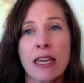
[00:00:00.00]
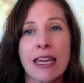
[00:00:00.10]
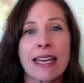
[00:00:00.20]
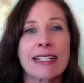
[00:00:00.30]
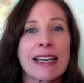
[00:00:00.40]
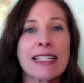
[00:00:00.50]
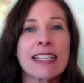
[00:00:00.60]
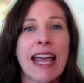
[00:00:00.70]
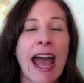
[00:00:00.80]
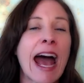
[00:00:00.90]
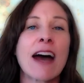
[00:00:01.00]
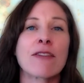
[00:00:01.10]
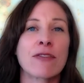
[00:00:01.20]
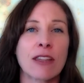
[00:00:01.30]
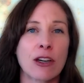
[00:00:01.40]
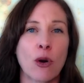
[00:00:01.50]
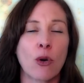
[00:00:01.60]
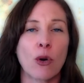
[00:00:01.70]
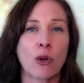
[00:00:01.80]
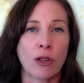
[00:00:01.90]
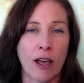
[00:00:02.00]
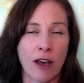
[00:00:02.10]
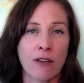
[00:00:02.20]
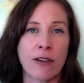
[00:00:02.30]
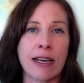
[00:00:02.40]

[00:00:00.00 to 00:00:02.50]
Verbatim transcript: it doesn't have the goal of